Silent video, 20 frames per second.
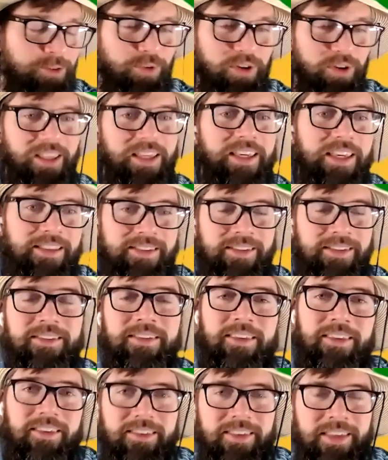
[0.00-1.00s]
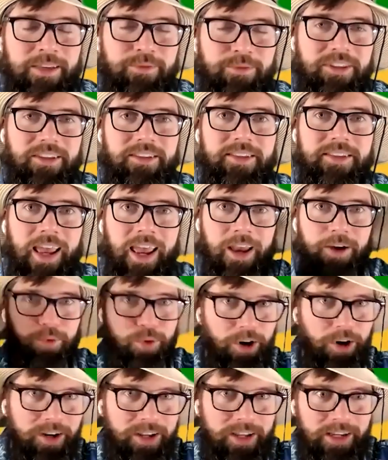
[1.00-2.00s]
he really gets into the theme of the day
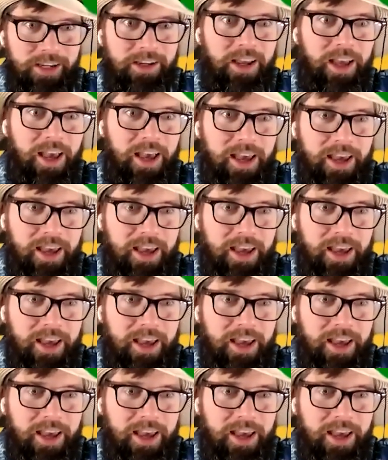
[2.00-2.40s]
where he